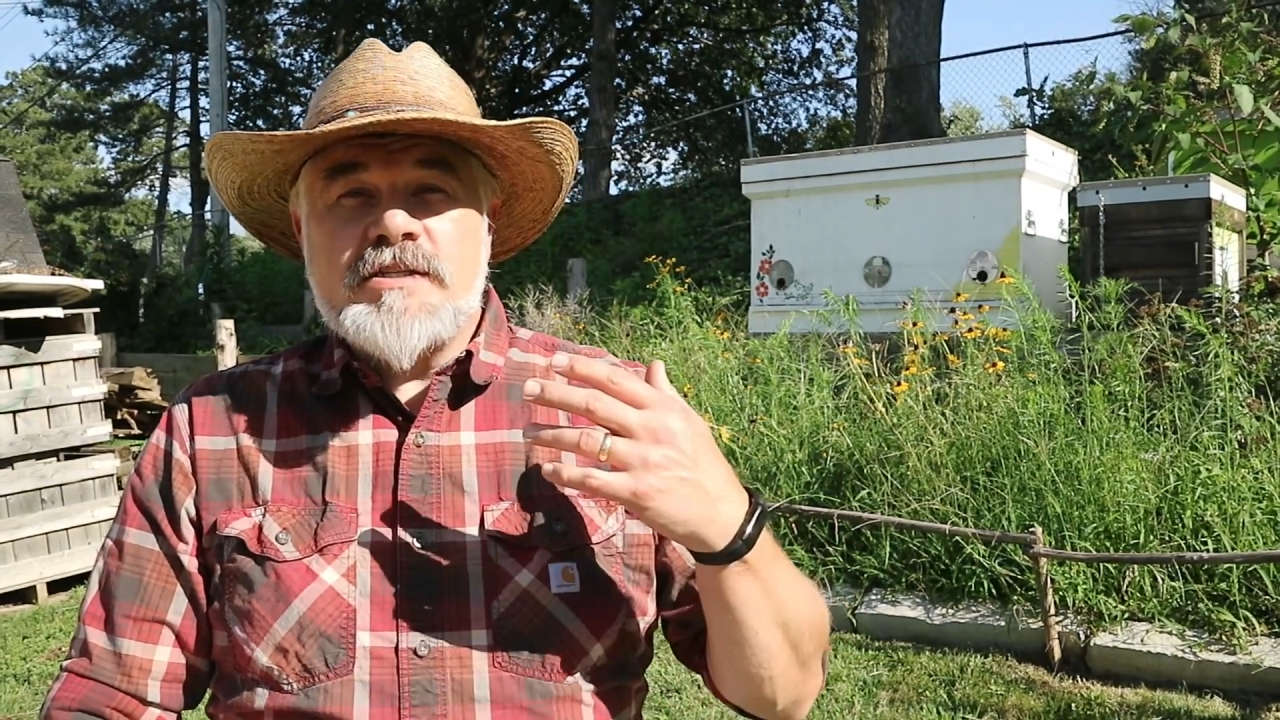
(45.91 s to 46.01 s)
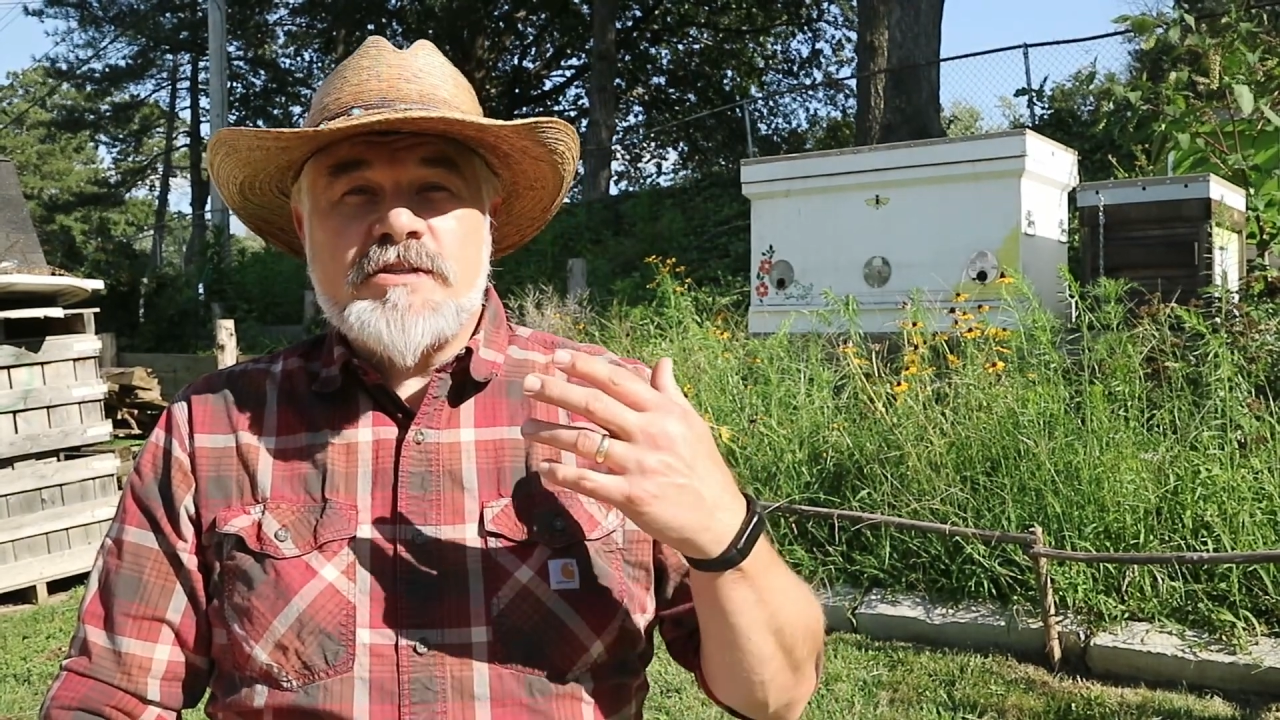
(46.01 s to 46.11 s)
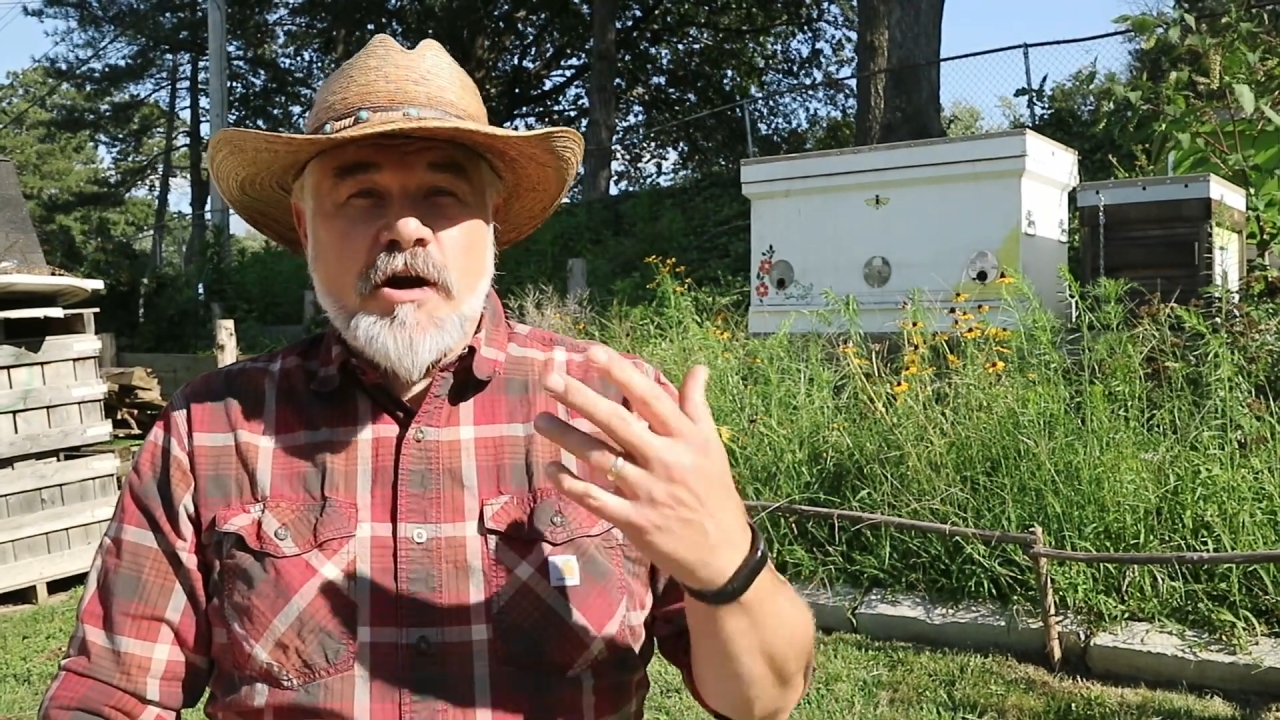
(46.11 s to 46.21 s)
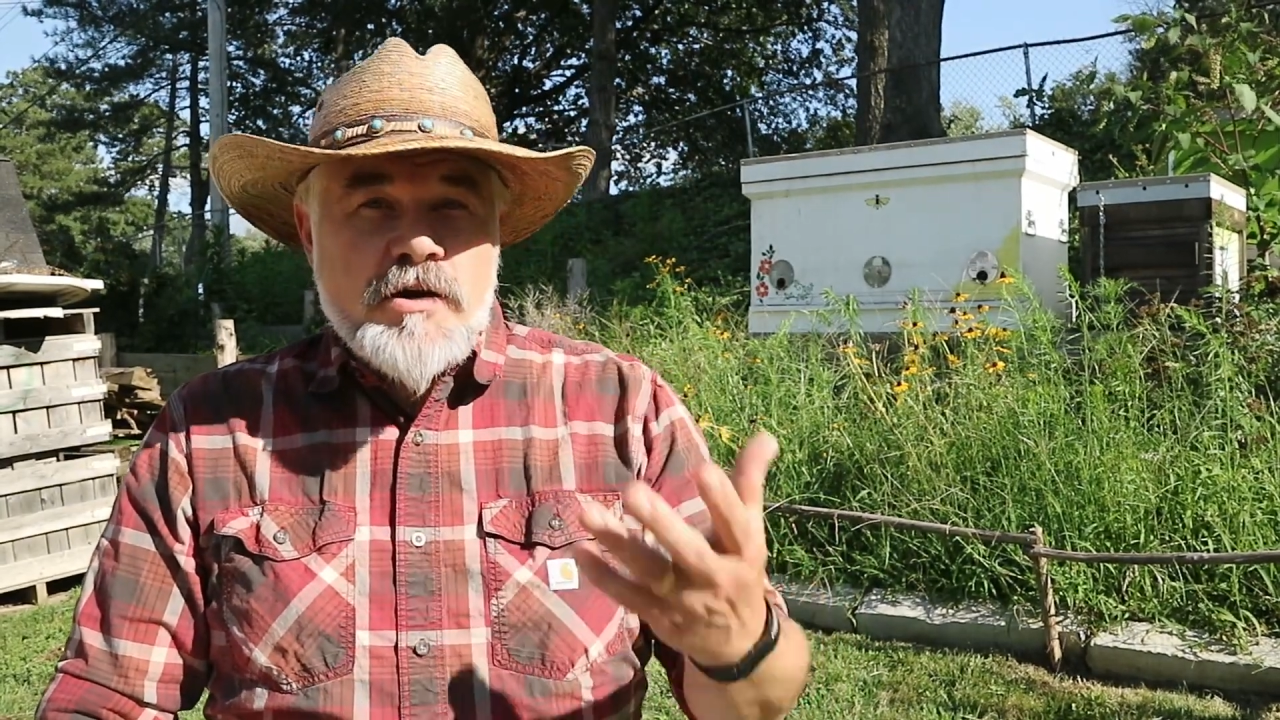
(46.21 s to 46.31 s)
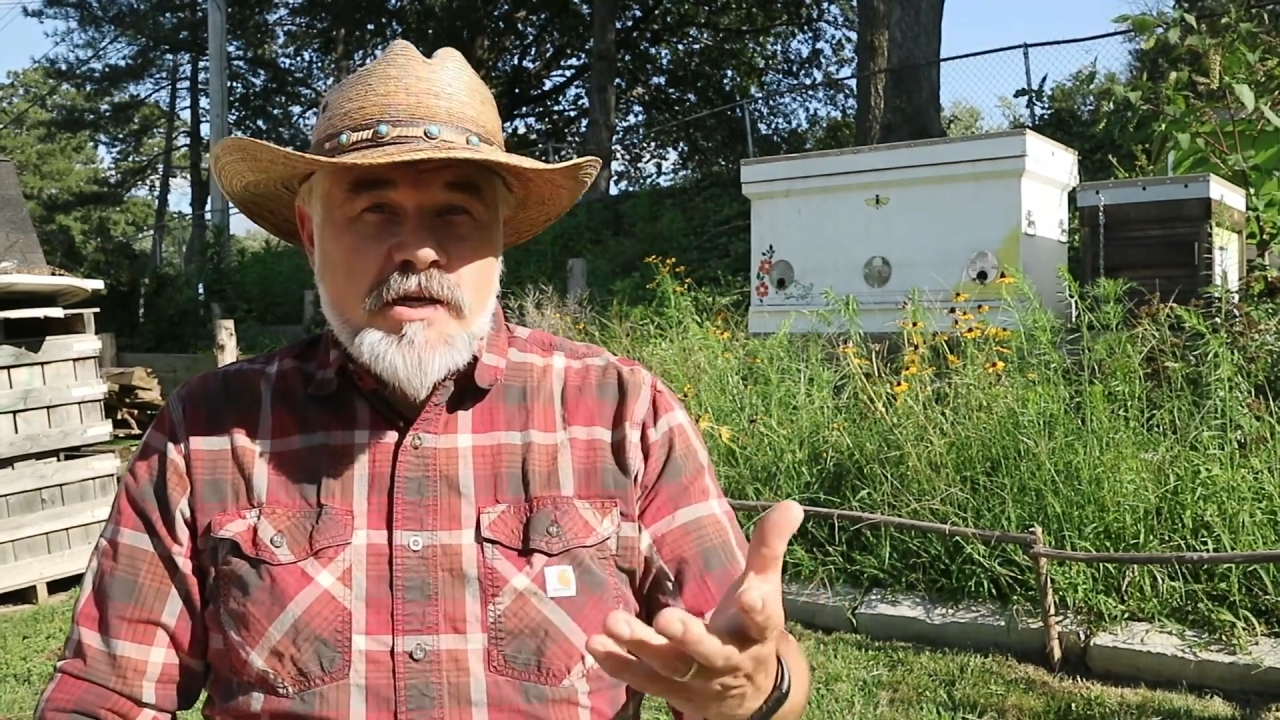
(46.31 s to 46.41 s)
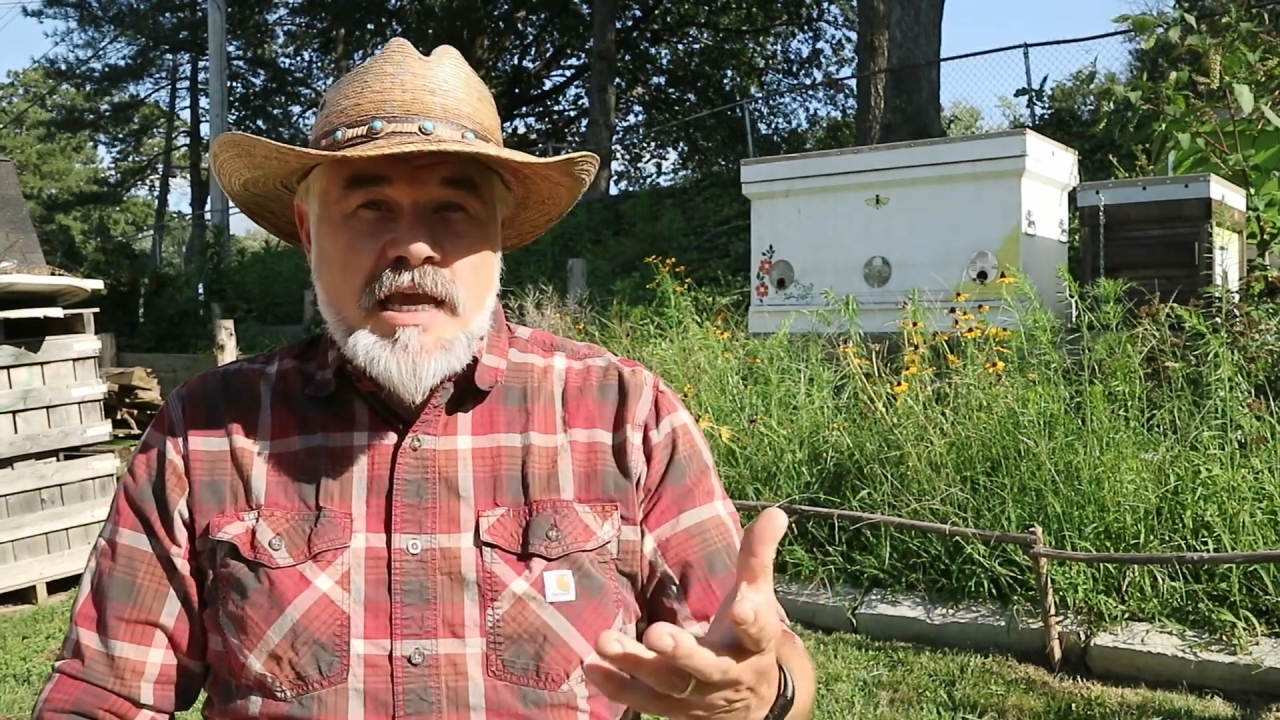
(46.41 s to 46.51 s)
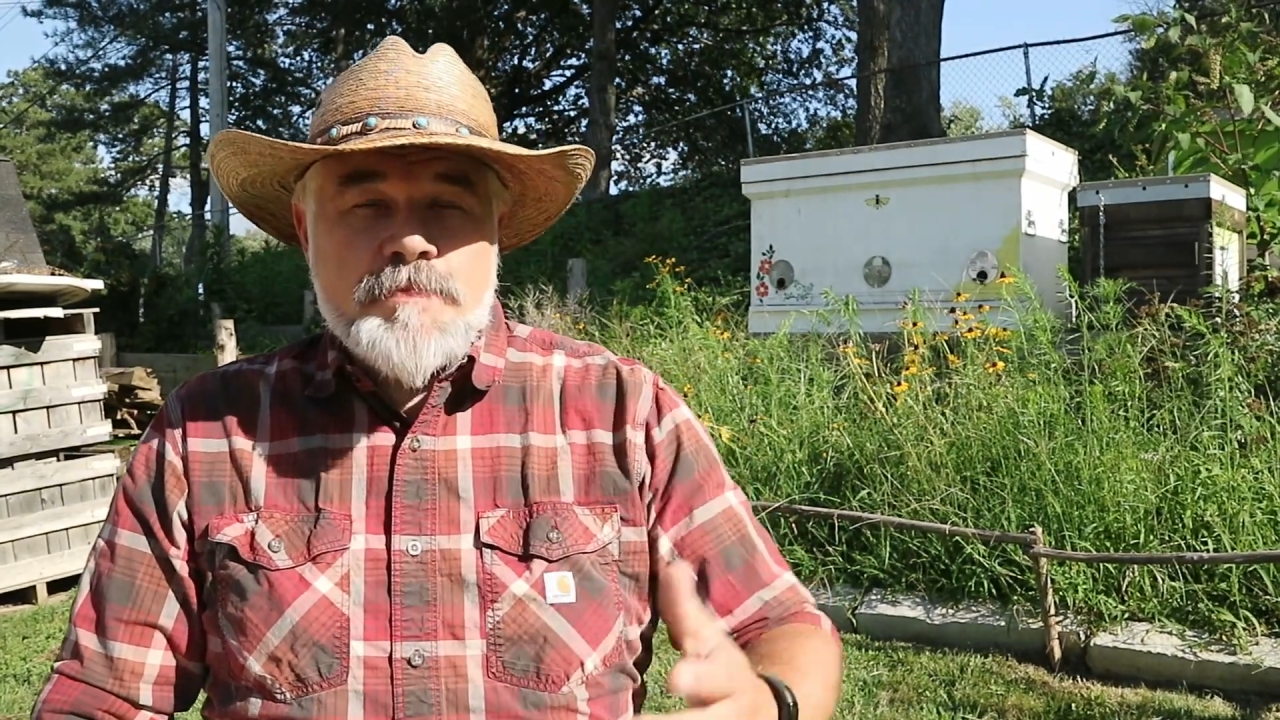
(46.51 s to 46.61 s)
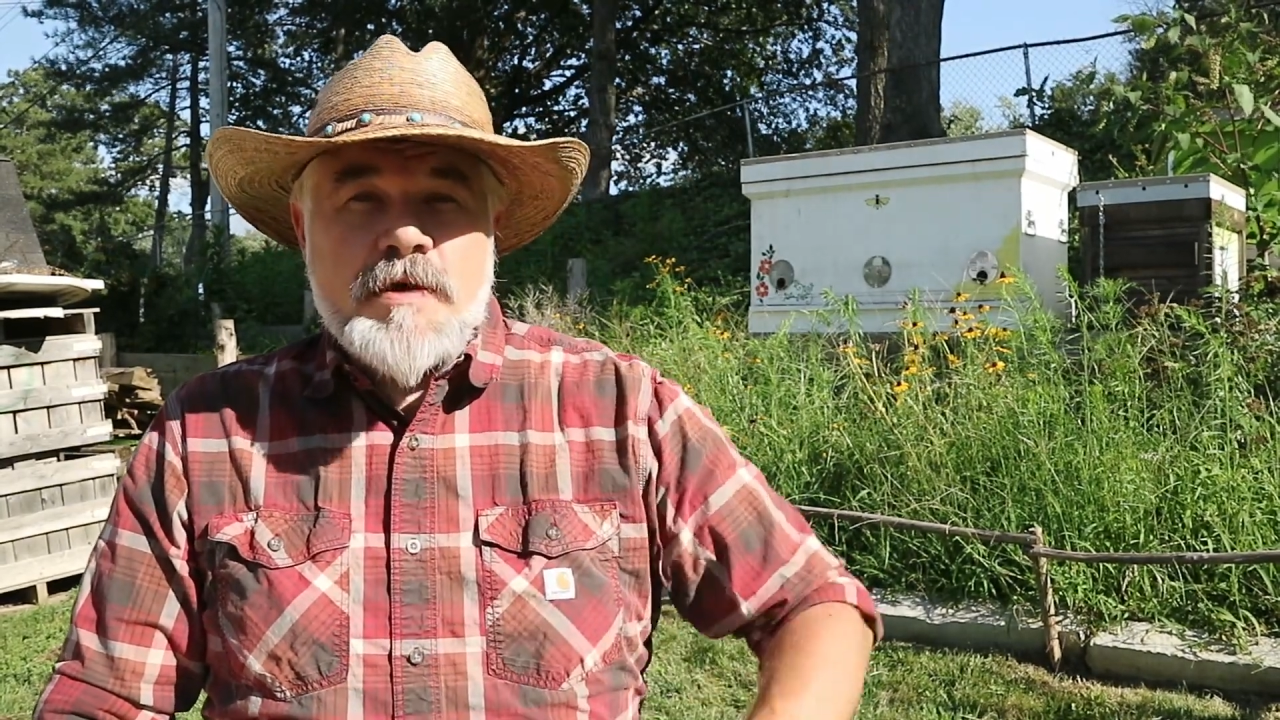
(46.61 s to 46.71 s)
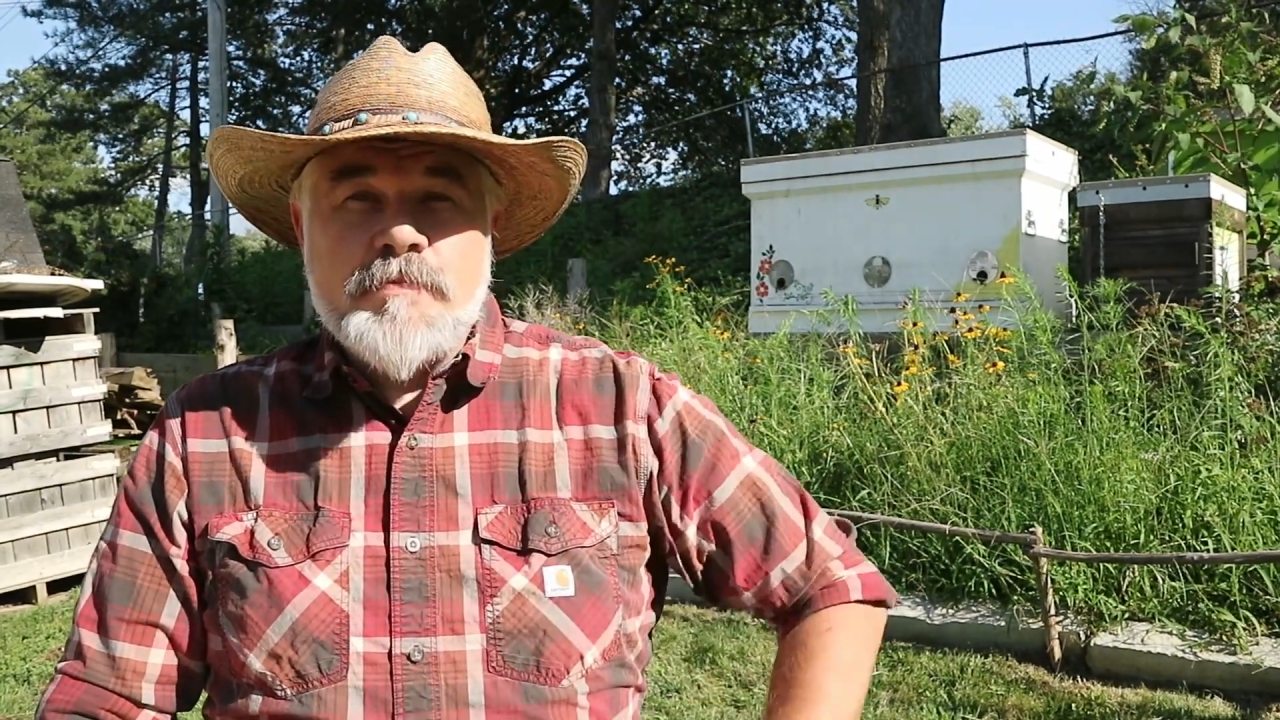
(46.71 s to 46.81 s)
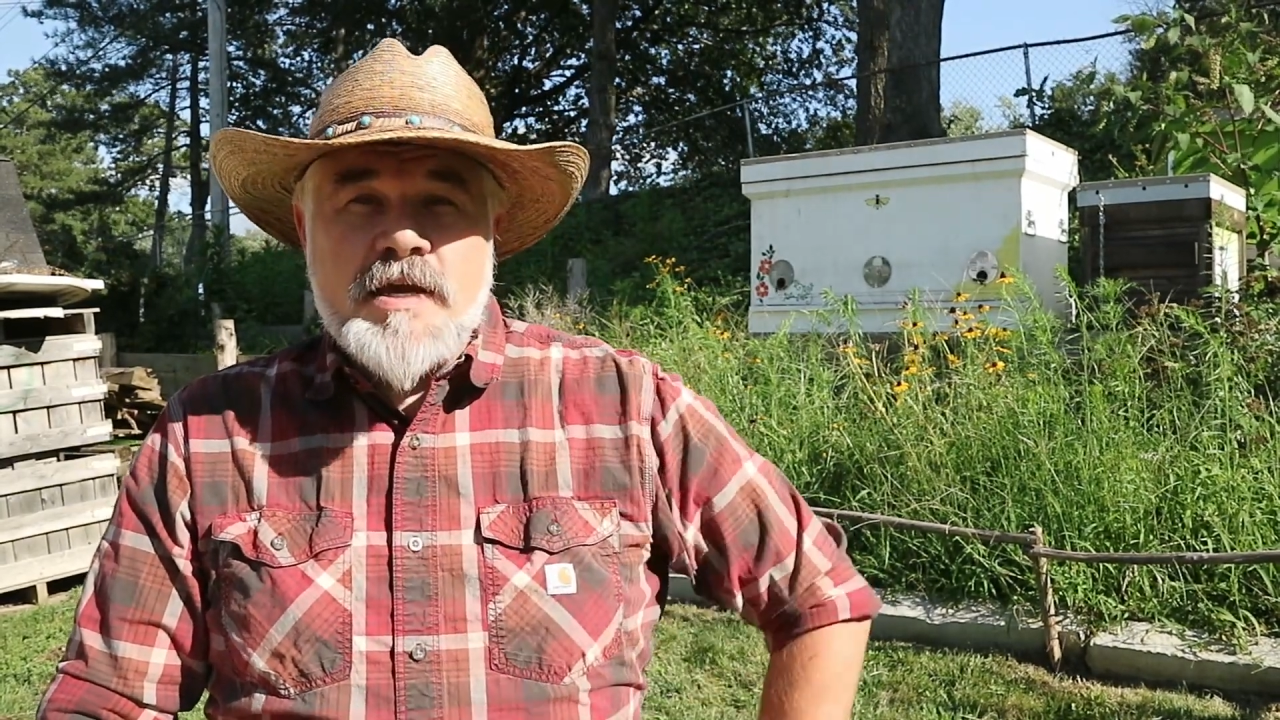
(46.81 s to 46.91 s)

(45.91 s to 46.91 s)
started keeping